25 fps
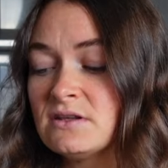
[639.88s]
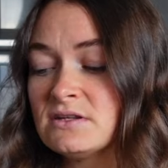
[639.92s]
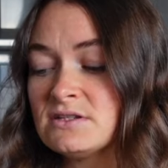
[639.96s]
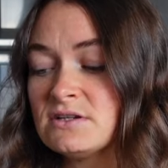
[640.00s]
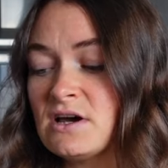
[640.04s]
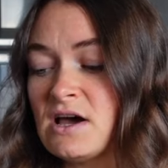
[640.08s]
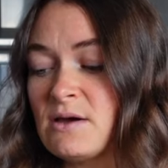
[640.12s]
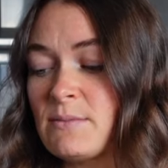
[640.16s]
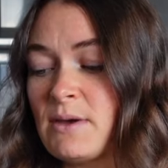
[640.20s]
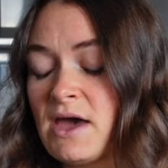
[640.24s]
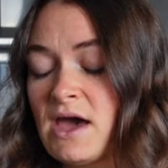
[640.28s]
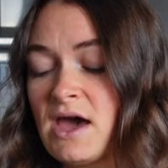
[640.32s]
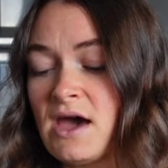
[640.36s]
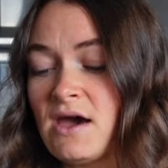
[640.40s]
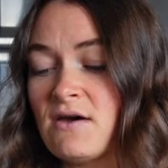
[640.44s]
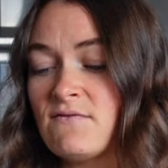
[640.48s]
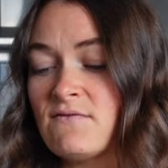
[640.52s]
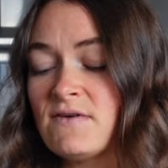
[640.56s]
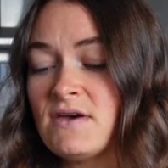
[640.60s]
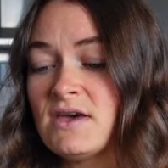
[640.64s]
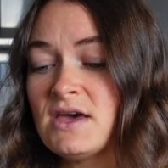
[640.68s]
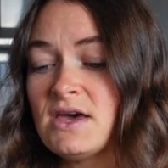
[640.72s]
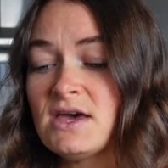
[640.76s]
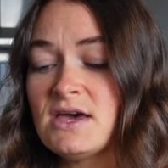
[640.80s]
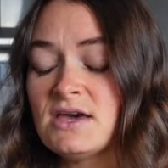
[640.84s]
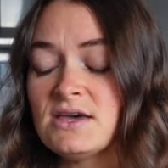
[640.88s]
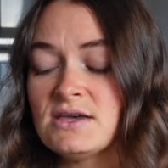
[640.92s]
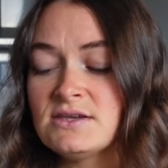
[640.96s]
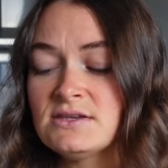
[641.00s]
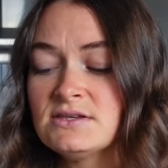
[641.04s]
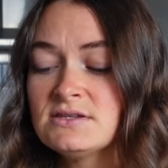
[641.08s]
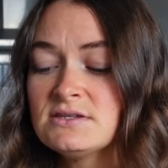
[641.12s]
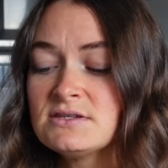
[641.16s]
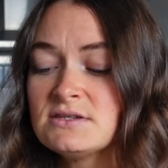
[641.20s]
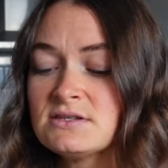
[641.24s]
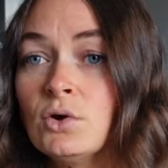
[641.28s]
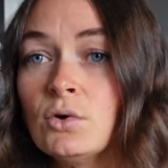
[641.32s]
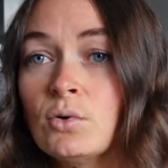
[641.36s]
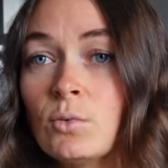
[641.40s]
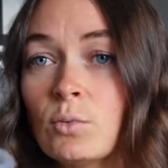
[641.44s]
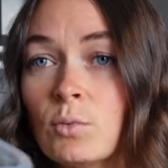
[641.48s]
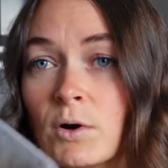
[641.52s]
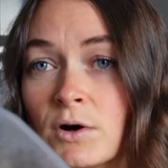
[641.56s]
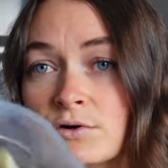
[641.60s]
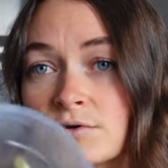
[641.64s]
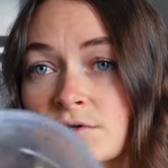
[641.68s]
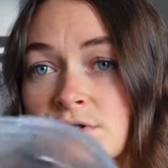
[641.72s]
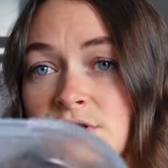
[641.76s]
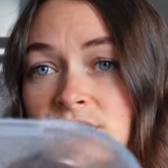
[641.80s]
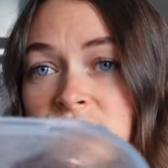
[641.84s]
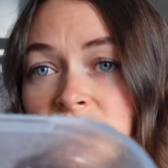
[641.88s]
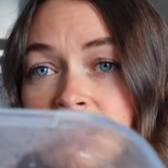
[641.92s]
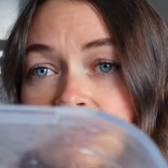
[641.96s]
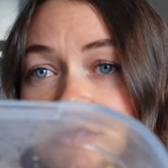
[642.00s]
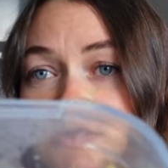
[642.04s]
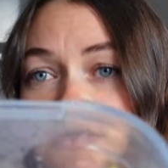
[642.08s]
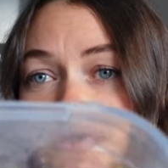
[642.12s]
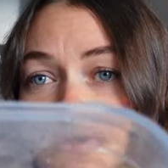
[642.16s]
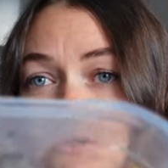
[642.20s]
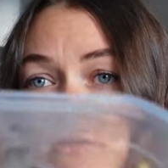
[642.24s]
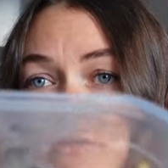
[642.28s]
of the time have is roasted